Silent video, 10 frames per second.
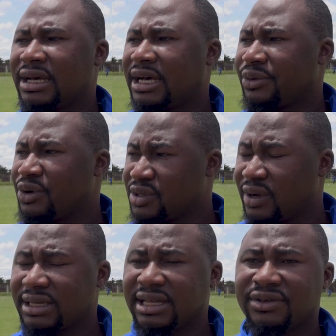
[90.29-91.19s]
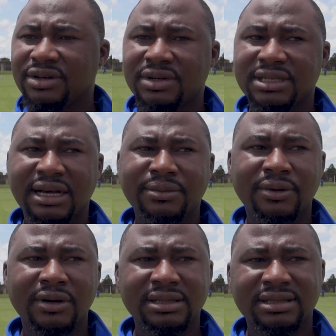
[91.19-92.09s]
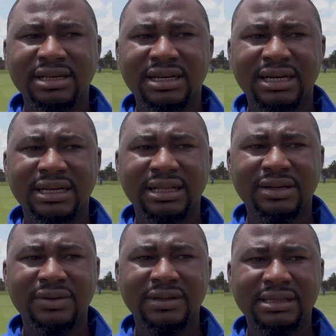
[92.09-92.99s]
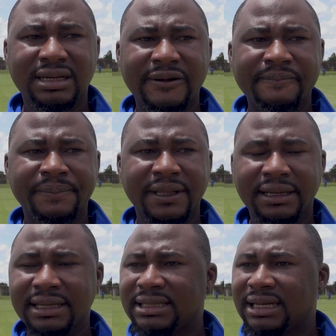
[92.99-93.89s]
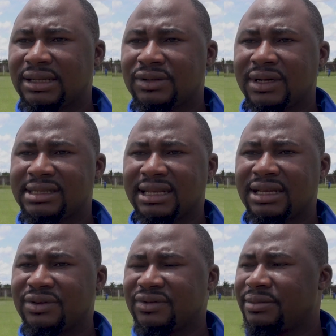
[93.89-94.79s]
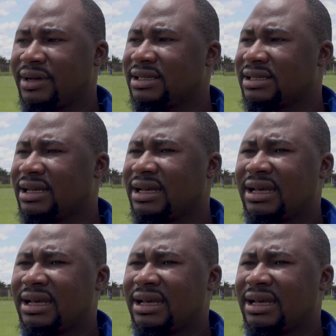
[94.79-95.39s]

We also had David Odhiambo. I think that was later towards the end of the match.